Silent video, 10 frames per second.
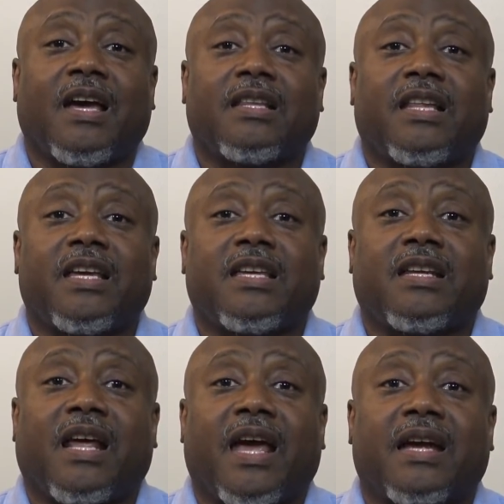They
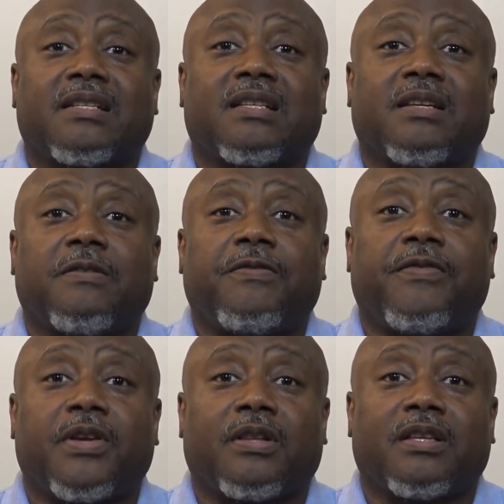can actually
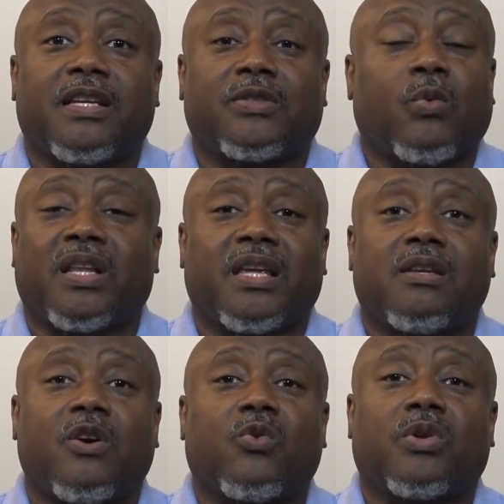feel it. That's why they
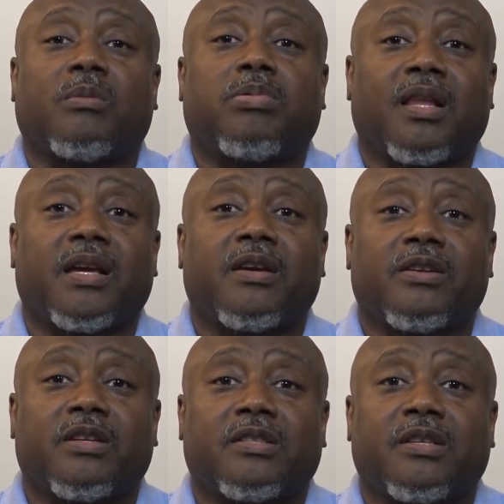know when a player
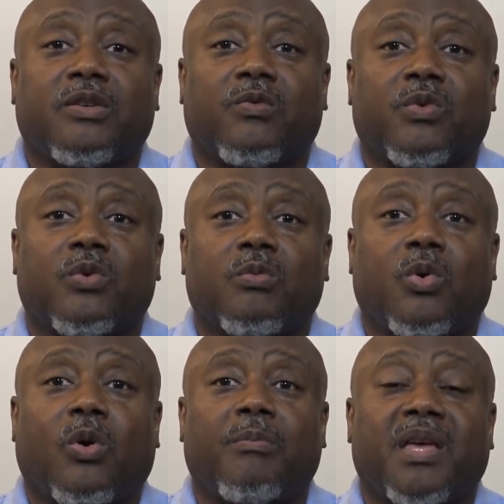is in the room
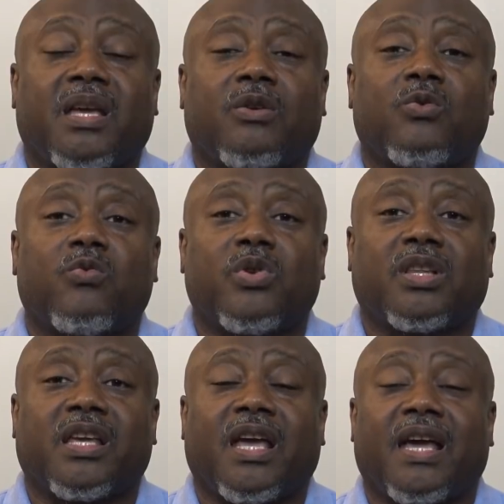or a man who
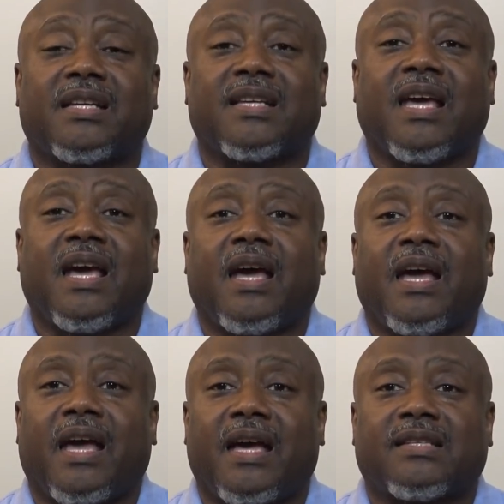really has
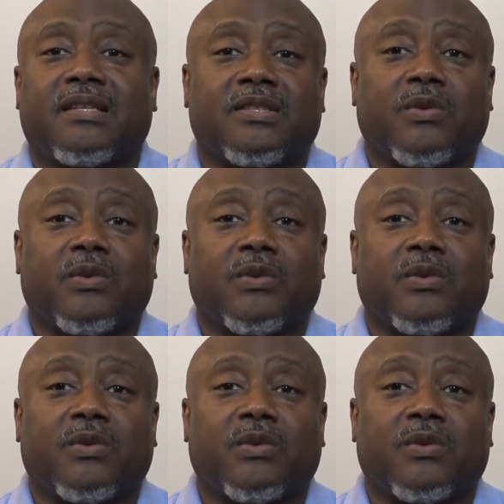essence.